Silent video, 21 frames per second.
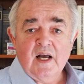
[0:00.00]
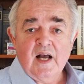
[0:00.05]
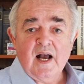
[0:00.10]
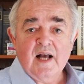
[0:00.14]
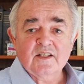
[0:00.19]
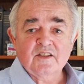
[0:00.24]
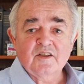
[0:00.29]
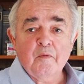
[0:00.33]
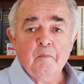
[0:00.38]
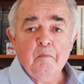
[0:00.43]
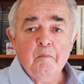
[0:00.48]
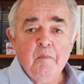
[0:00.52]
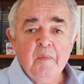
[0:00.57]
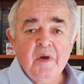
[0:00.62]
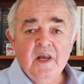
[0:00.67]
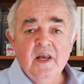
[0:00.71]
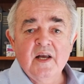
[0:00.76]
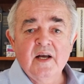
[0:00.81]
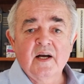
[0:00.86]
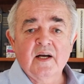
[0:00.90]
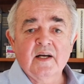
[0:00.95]
as a
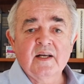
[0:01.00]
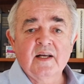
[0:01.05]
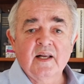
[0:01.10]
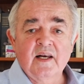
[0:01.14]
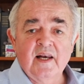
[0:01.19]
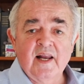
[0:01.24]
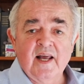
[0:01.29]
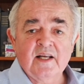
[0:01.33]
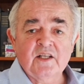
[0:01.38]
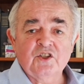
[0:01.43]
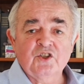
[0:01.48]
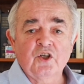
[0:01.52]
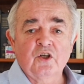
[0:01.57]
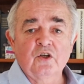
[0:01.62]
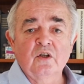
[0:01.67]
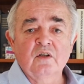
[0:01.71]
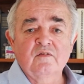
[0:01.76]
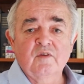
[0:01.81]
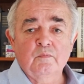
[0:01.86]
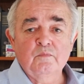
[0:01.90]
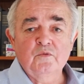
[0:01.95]
mere collection
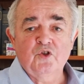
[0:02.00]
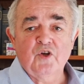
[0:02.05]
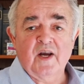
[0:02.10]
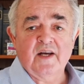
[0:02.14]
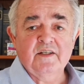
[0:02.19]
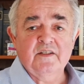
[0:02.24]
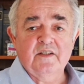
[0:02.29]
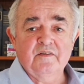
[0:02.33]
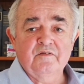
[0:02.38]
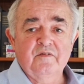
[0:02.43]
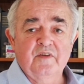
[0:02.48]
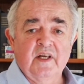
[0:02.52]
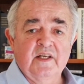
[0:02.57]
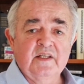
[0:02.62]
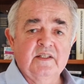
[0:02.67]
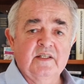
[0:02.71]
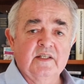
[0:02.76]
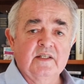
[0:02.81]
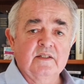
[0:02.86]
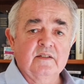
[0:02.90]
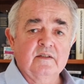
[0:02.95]
of objective
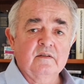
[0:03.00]
data,